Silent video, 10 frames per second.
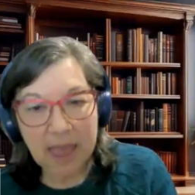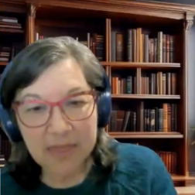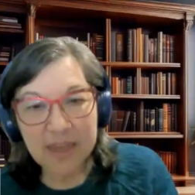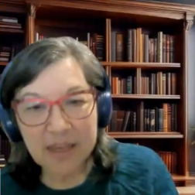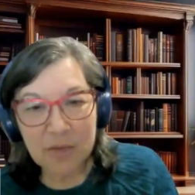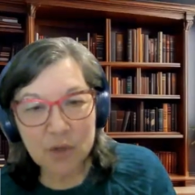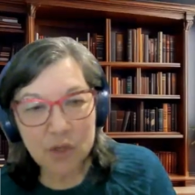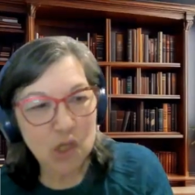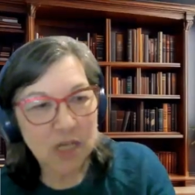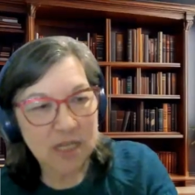And then I
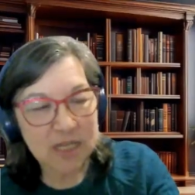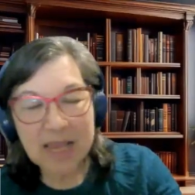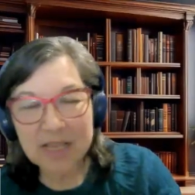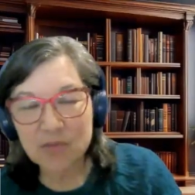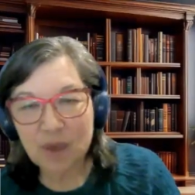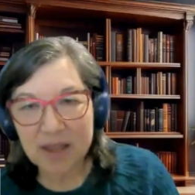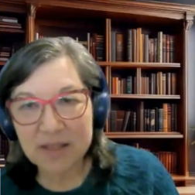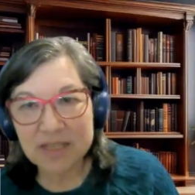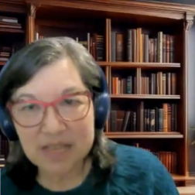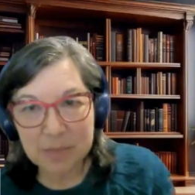would just, as
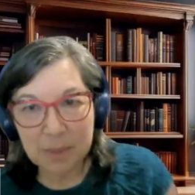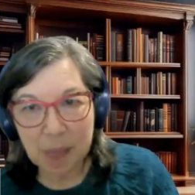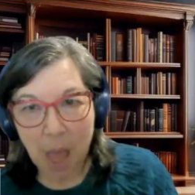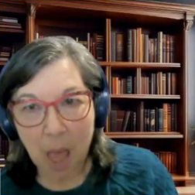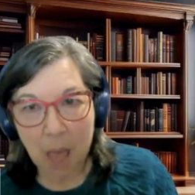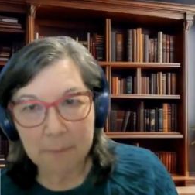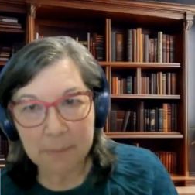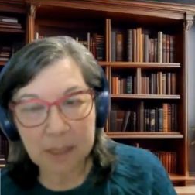Radley says, blah,